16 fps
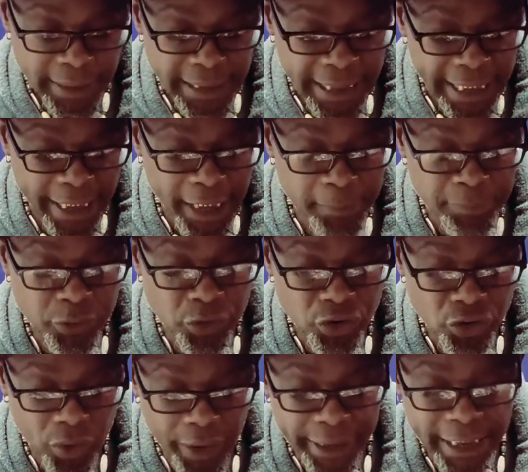That'll help you
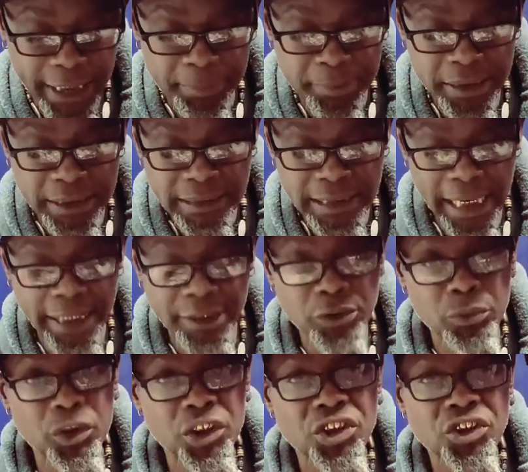start keeping it
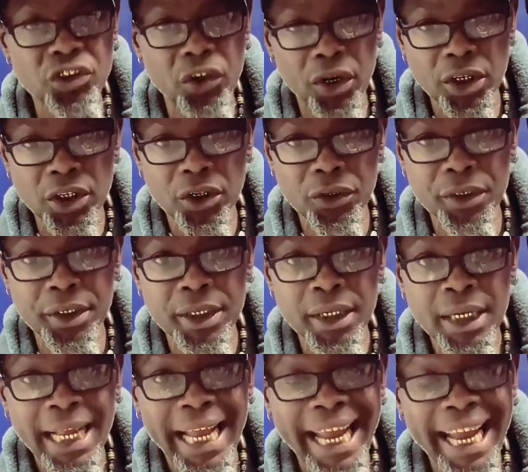tight. You want to start
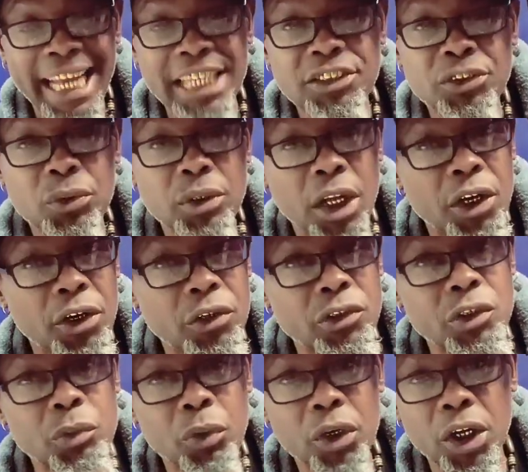learning. As you
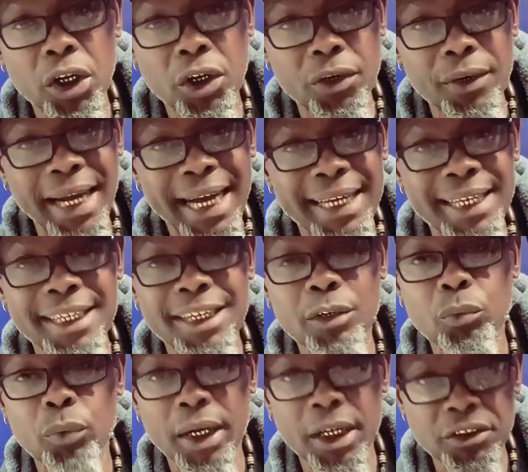learn, you want to learn how to
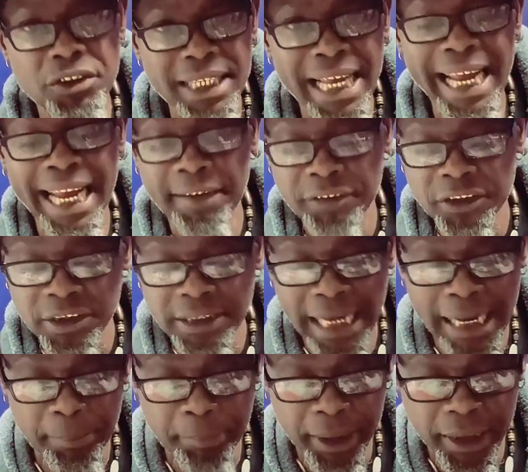cut welds in half and
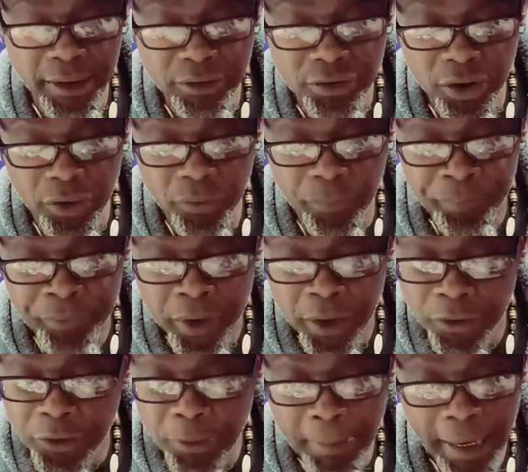stack beads. So
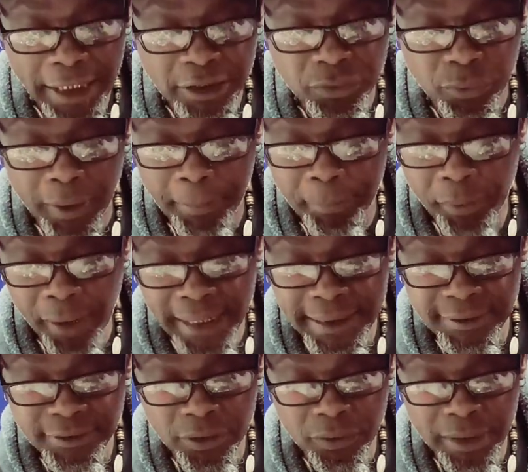you might as well
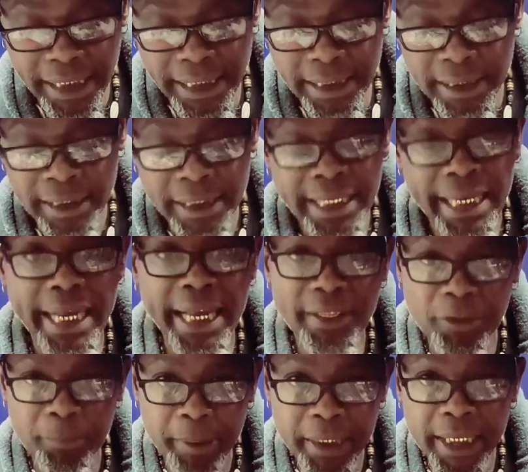practice on that
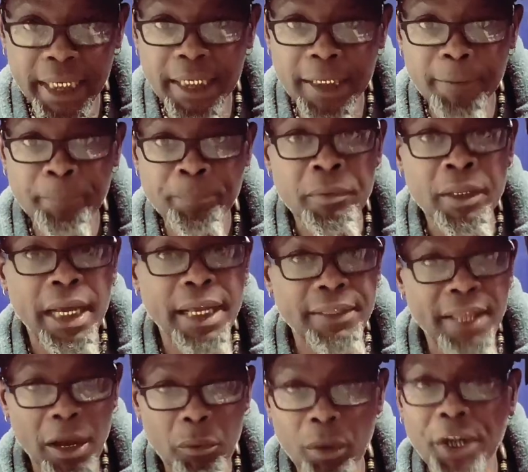in the beginning.
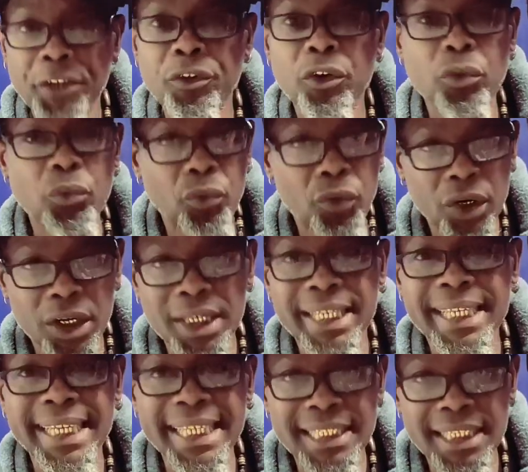And that way you'll
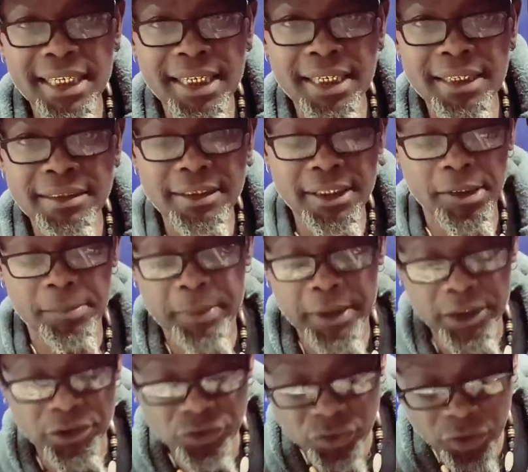really get the concept,
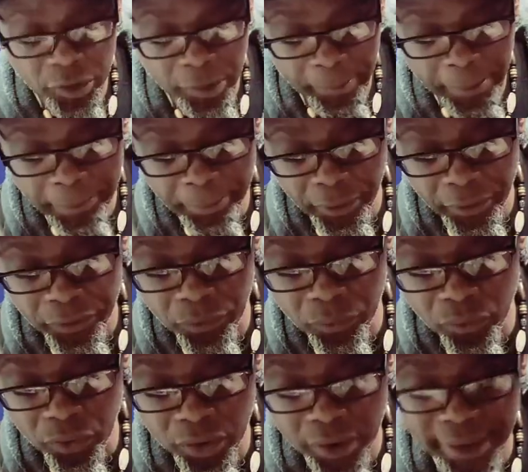because you're going to be
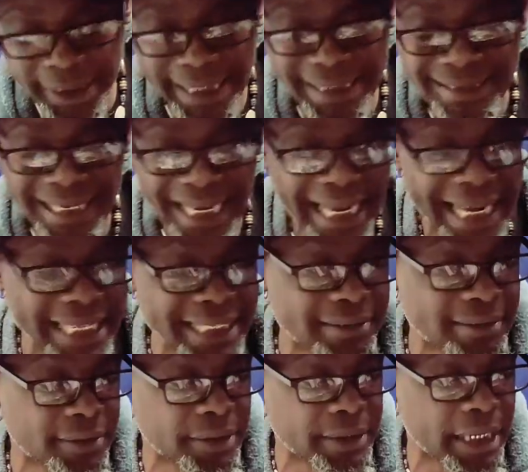burning one and tying
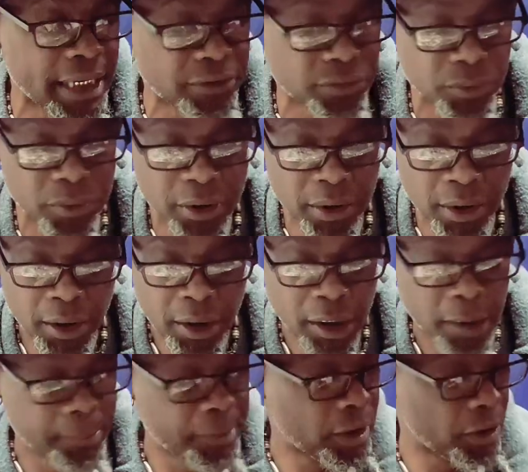into the next one.
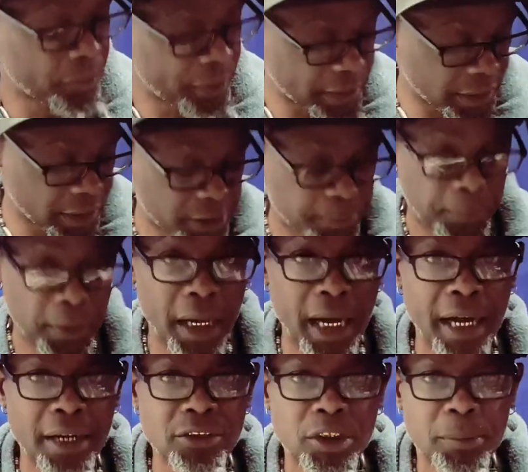I'm going to go get these
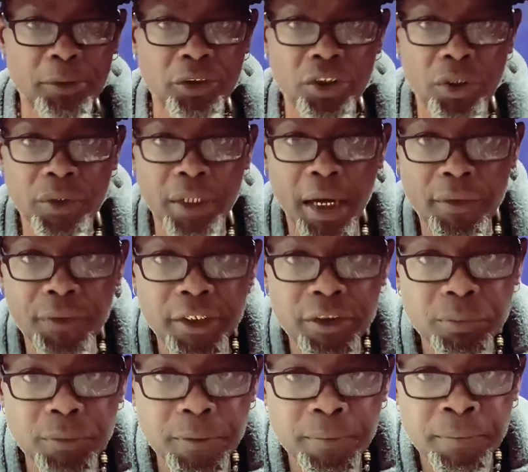pliers and I'm going to show y'all
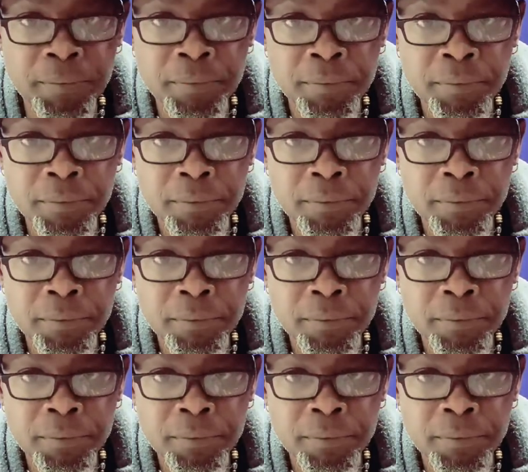this one.